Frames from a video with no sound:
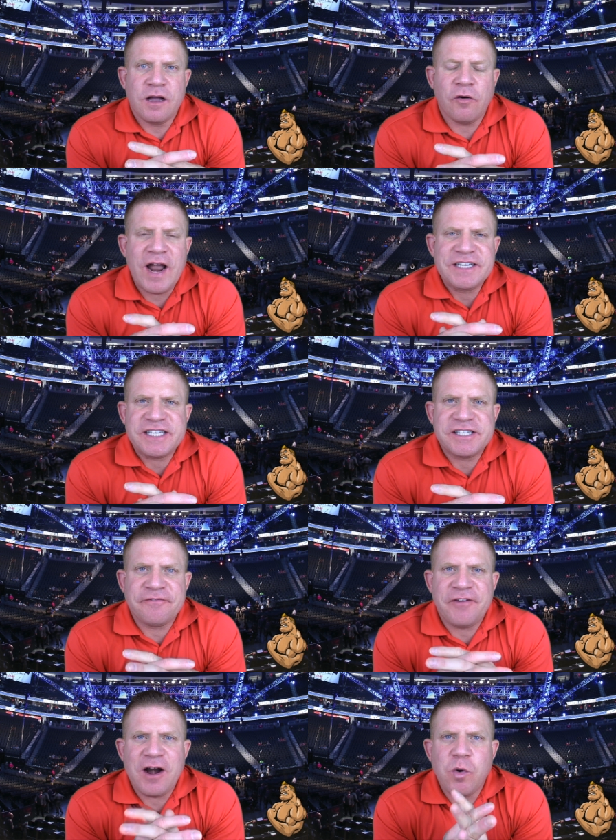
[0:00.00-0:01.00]
All right, Jesse
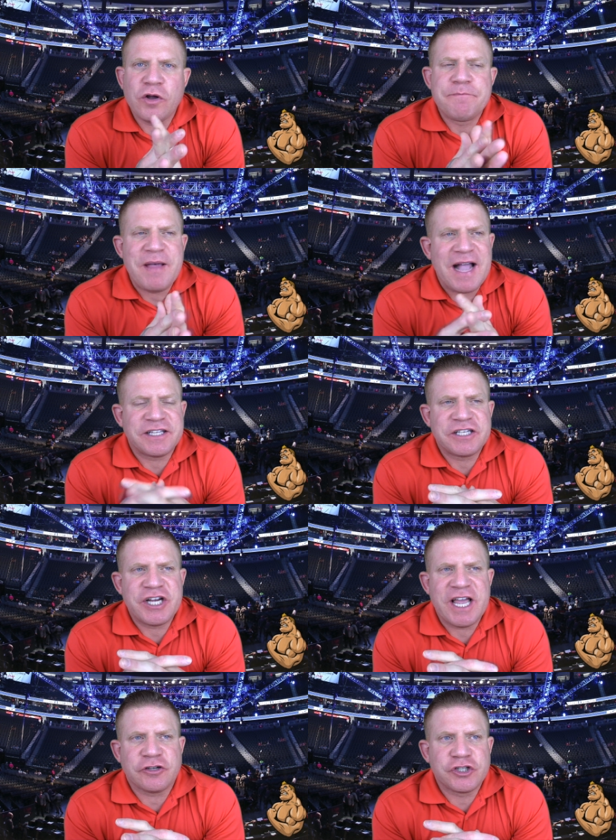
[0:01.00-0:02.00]
on Fire, welcome back to the channel.